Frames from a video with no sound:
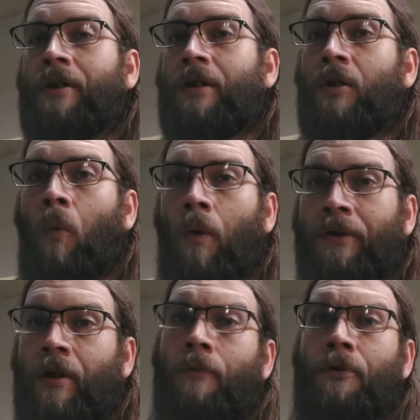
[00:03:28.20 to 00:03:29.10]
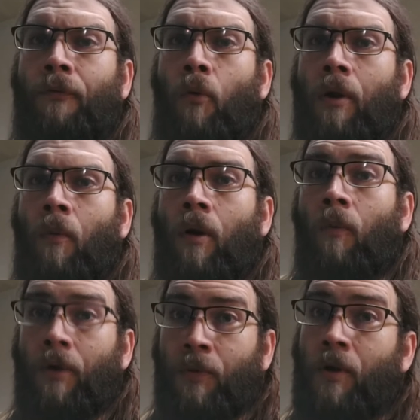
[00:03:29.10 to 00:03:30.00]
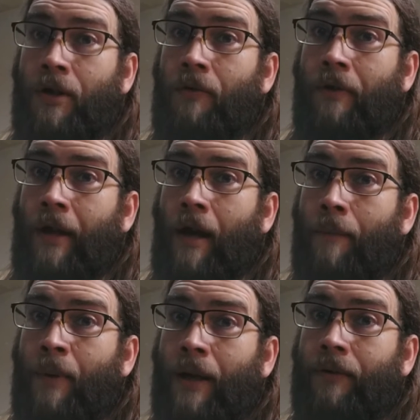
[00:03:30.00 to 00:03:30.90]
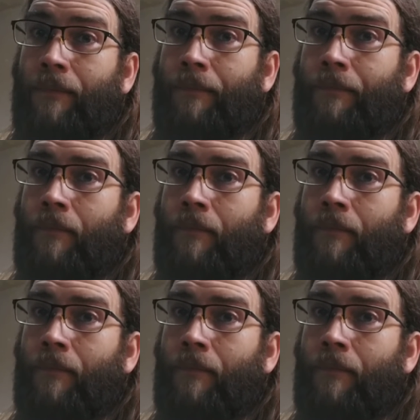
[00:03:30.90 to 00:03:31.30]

60, one set was 41. Which one do you think I picked?